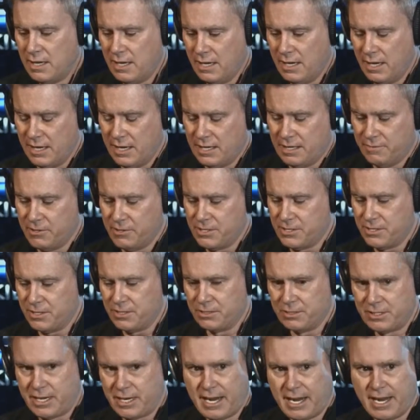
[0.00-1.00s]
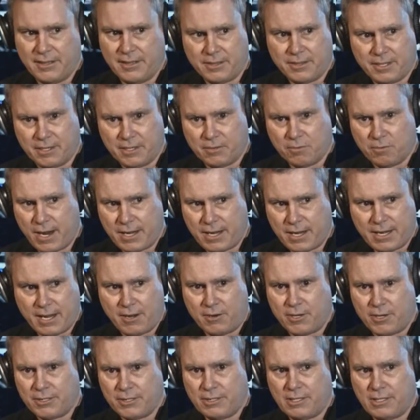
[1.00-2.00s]
And every single day out there, right now
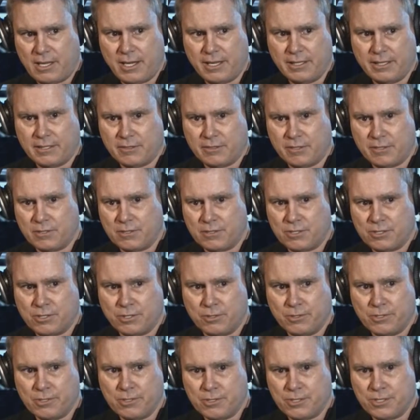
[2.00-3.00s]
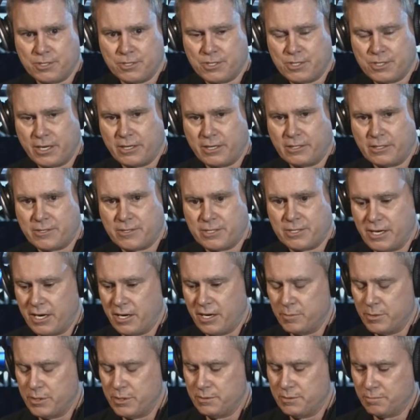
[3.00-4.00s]
on the line, there are soldiers and sailors and
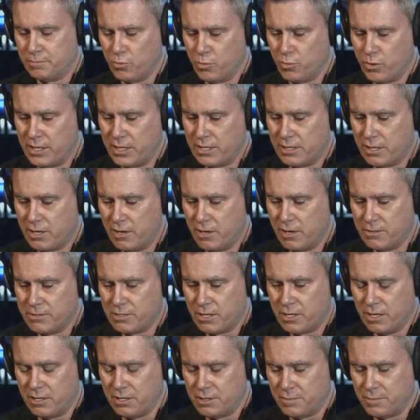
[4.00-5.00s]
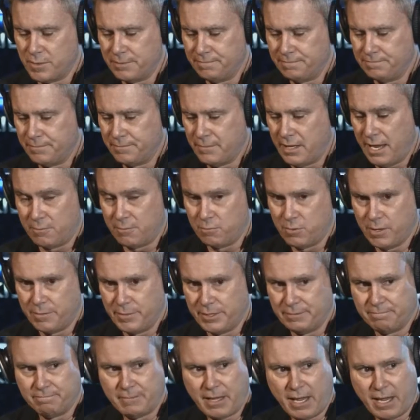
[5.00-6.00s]
airmen, Marine and Coast Guardsmen and
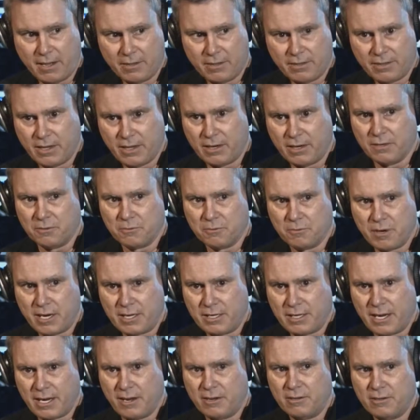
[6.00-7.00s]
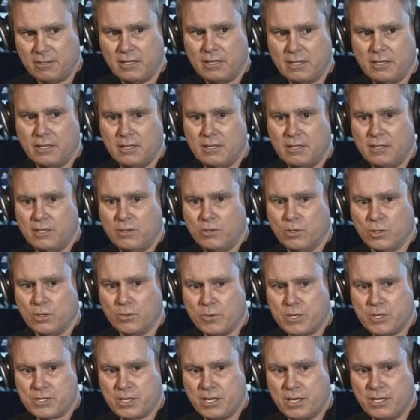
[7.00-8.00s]
women out there right now who are
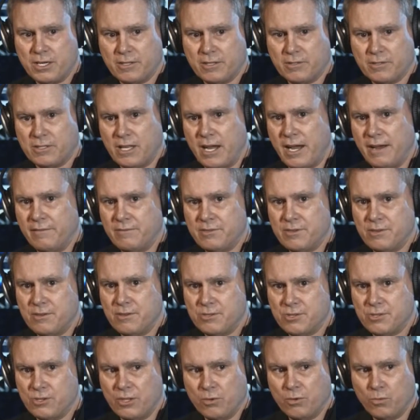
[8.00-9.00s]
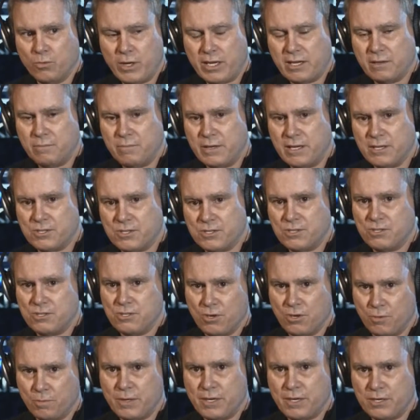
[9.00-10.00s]
risking their lives so that we can be as
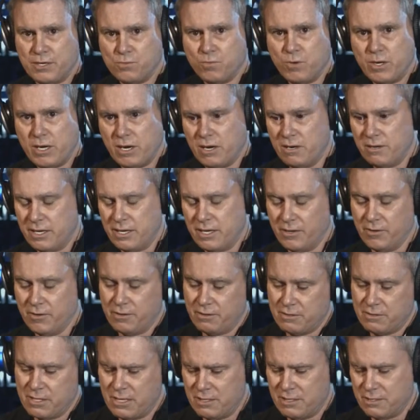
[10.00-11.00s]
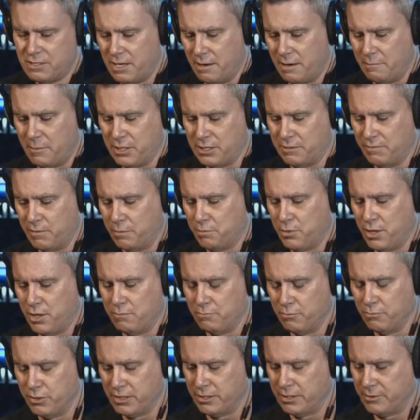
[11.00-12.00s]
stupid as we are here. And it's not much of a
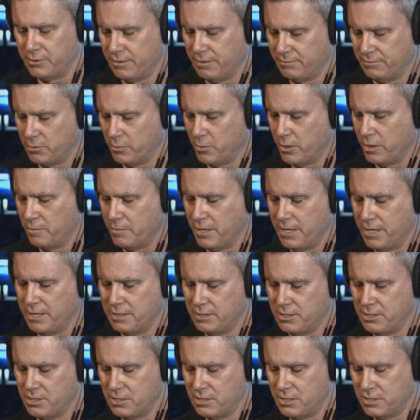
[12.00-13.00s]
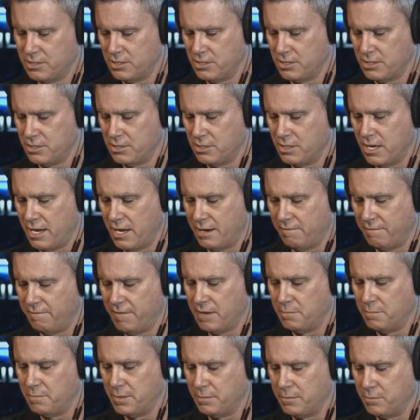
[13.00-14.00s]
problem, really. We don't have to worry about it. Let's just not
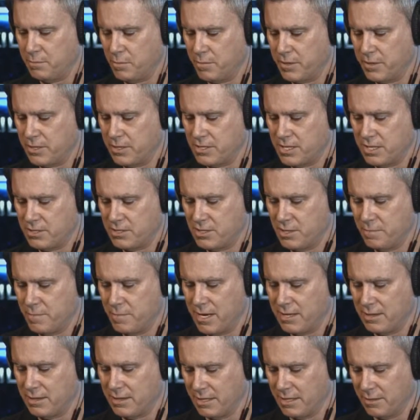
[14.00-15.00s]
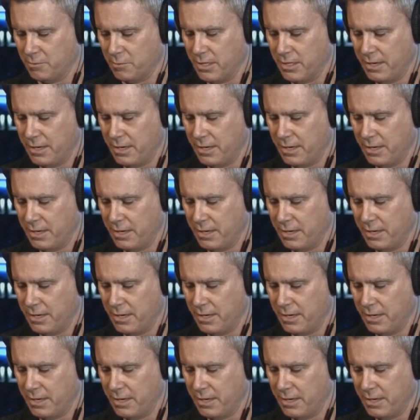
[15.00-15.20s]
offend people, because that's the main thing.